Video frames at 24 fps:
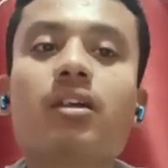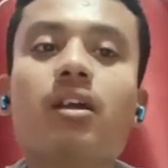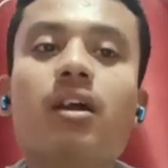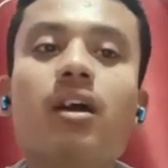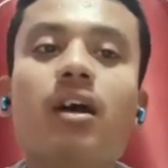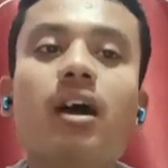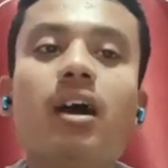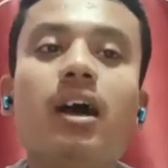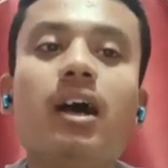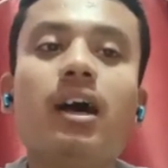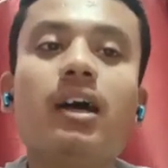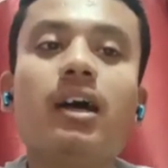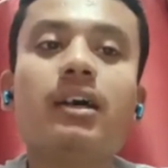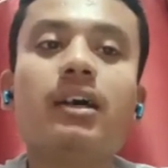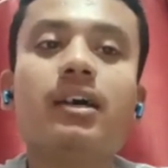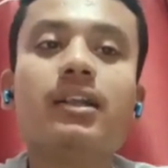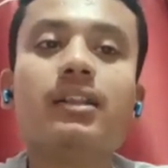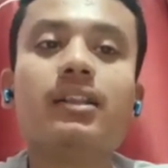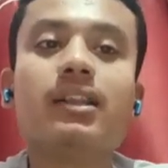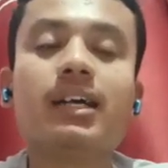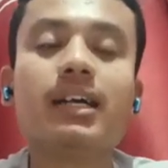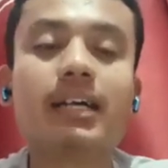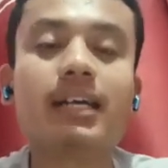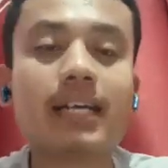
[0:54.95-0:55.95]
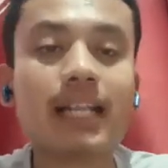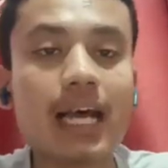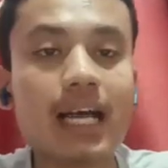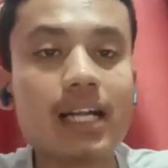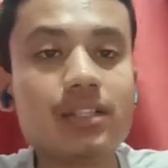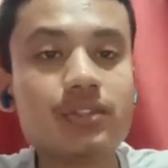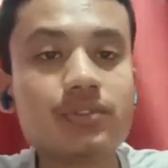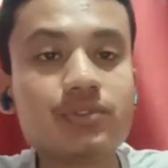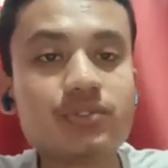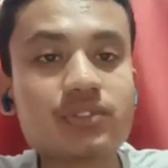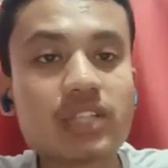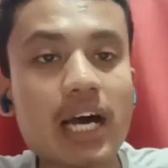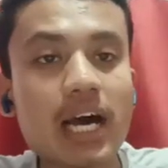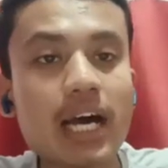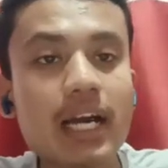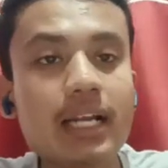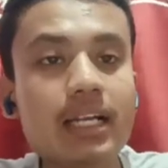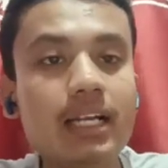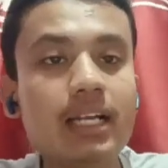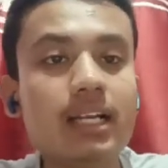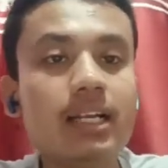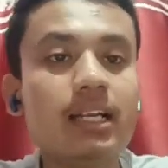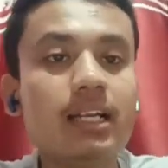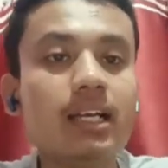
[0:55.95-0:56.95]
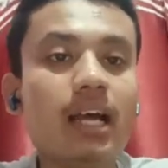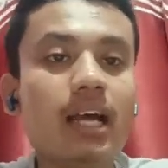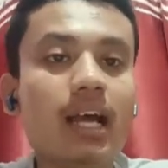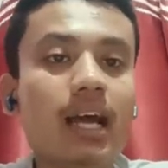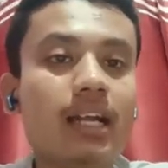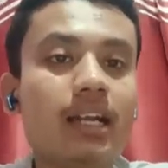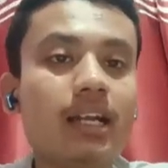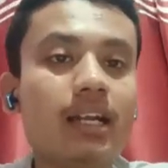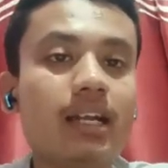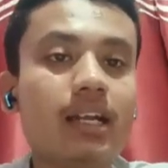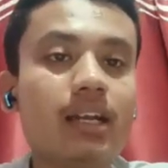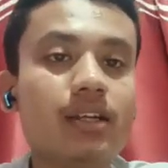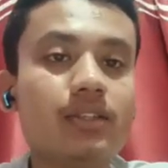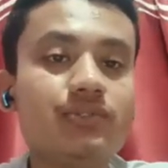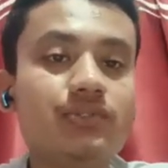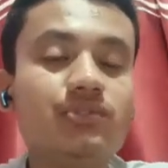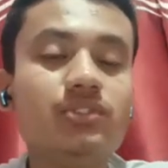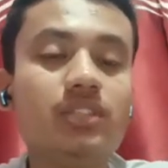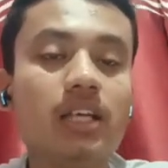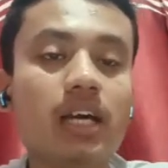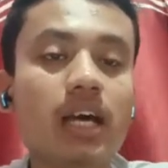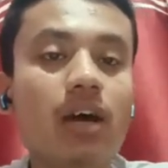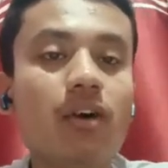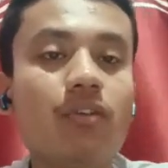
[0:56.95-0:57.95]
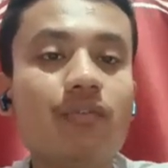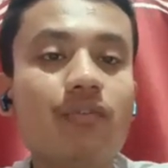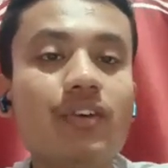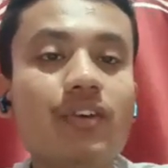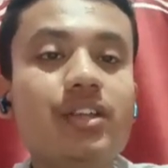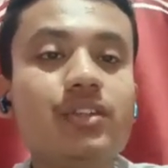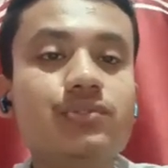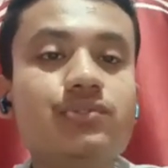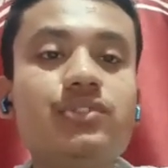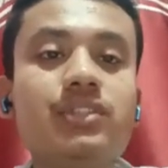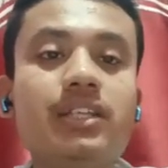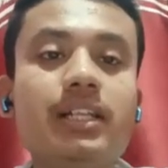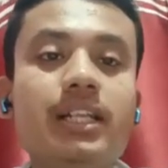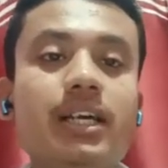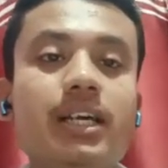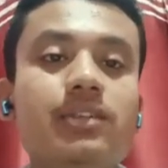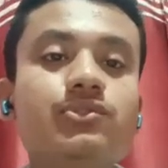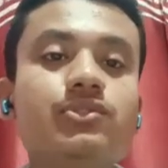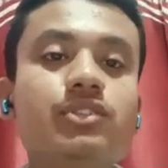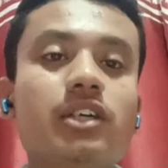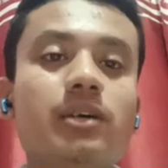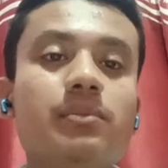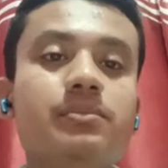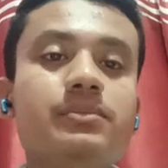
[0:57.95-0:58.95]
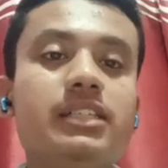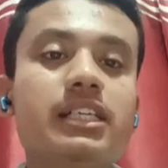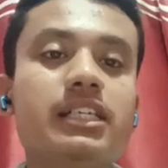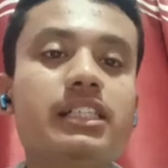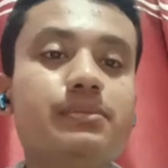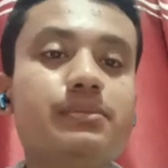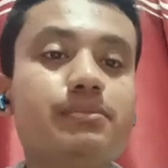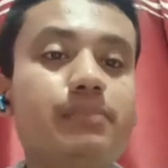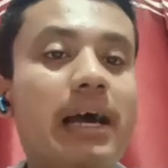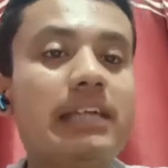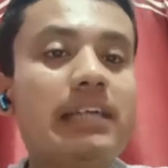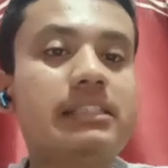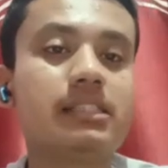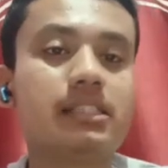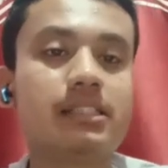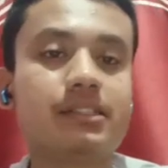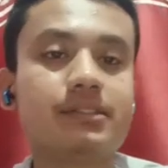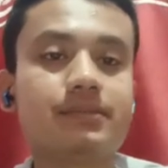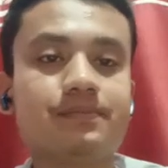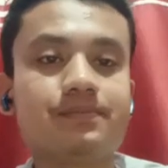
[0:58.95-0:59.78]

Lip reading: and the grand style and with serious subject matter.